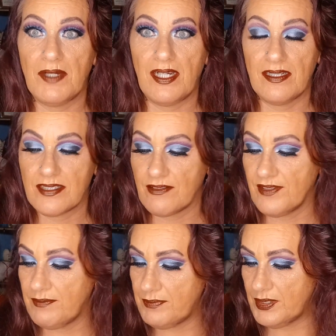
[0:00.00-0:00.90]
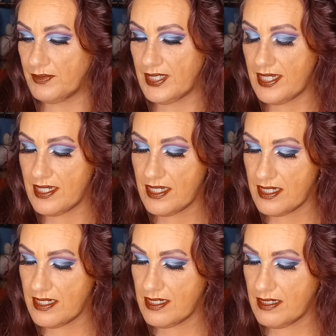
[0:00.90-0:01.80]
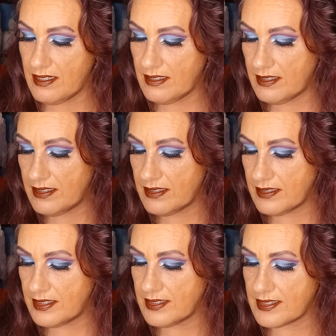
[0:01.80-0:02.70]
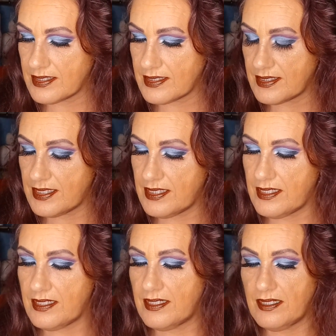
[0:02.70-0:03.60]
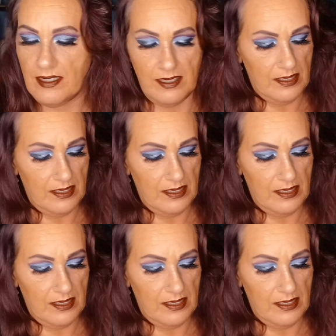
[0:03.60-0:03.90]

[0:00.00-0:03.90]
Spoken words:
my Ice Cream Beauty, and it's the